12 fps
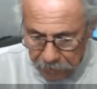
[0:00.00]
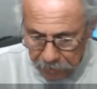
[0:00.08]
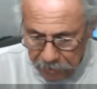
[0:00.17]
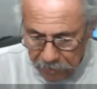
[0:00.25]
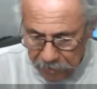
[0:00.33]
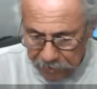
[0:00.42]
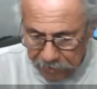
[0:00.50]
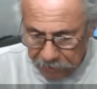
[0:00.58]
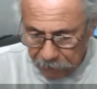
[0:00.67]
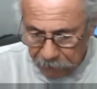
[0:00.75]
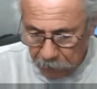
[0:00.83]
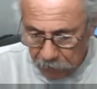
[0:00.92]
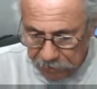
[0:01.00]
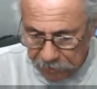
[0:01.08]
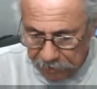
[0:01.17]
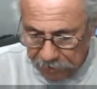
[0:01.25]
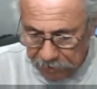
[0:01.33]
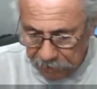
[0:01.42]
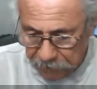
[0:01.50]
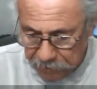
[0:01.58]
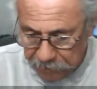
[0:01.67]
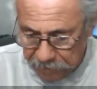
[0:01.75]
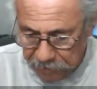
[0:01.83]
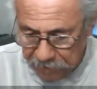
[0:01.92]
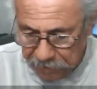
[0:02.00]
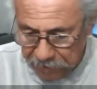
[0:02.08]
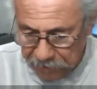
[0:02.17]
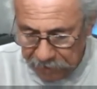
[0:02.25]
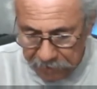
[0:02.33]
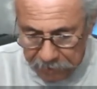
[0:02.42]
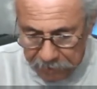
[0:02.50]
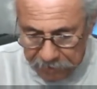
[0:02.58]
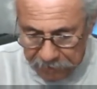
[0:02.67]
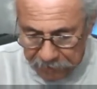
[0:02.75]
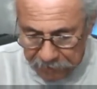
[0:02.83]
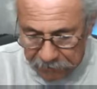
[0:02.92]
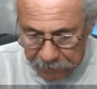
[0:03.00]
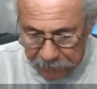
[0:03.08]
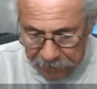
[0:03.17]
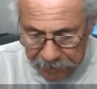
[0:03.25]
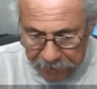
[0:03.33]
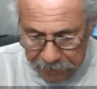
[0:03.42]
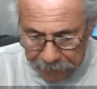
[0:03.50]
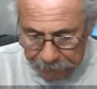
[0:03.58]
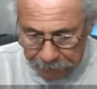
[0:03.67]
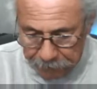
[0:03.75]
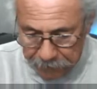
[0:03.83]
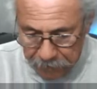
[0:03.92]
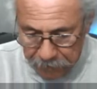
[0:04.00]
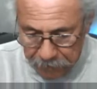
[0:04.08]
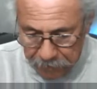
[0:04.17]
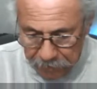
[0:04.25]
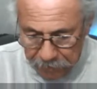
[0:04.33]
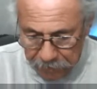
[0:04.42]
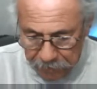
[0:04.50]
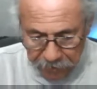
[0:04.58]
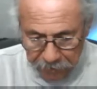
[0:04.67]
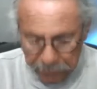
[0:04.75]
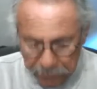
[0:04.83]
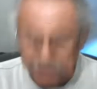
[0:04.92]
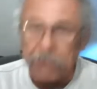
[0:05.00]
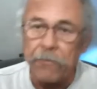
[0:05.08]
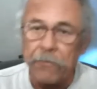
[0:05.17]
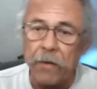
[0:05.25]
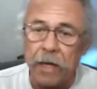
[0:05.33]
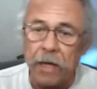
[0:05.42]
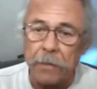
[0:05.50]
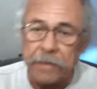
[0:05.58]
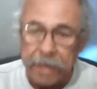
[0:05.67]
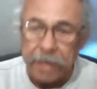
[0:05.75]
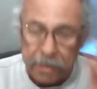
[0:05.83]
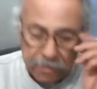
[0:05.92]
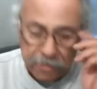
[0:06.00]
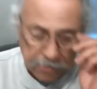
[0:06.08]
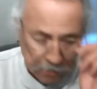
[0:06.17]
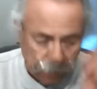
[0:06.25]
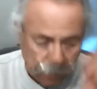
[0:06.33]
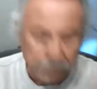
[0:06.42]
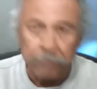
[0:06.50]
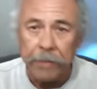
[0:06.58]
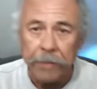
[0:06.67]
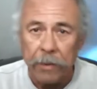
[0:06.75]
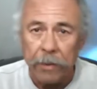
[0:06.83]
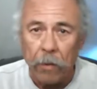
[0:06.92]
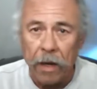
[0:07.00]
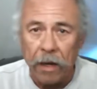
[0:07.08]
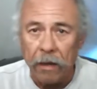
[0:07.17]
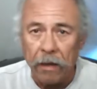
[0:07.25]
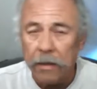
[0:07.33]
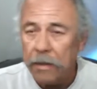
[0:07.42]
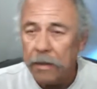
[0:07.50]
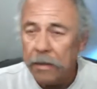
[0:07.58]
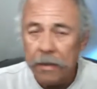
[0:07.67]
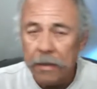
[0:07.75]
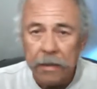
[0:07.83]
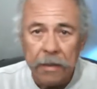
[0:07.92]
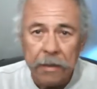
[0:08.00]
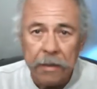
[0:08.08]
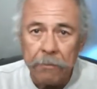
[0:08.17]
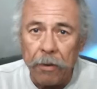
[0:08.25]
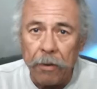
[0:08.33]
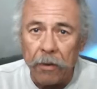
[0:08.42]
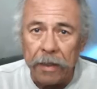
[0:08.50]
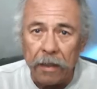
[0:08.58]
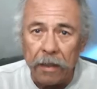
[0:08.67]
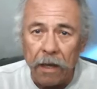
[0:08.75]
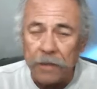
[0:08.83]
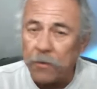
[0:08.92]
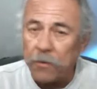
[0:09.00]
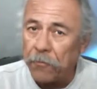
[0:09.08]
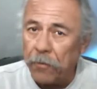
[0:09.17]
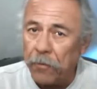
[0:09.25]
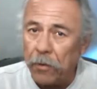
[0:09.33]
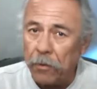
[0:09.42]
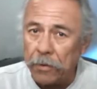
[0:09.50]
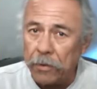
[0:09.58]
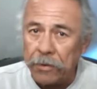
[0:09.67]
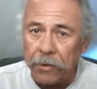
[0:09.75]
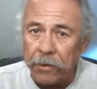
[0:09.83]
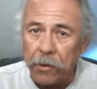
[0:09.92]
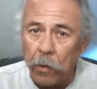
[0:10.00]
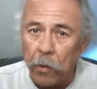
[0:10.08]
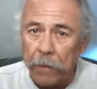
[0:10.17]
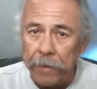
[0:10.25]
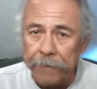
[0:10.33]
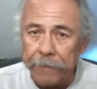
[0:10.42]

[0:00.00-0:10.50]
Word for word: and then the 14th from 7 a.m. to 7 p.m. So they're going to be there for a couple days. So beware. Parking lots are full with their equipment.